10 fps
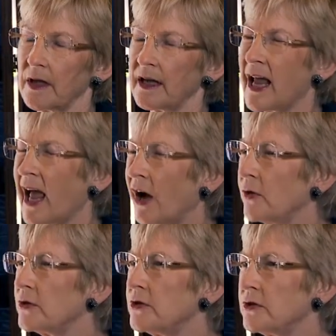and
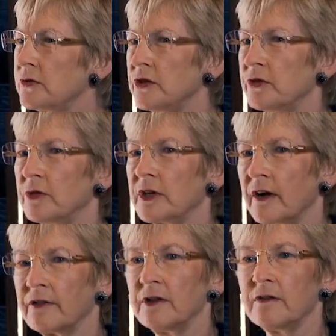how do you
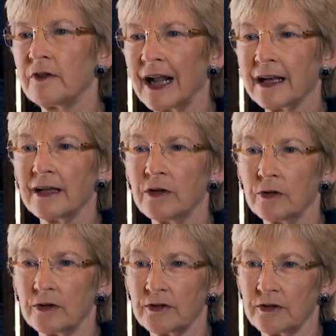govern
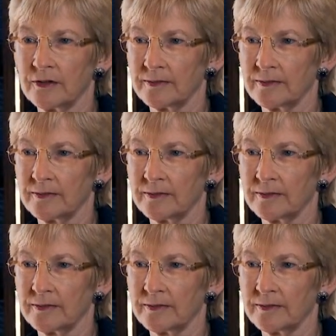values?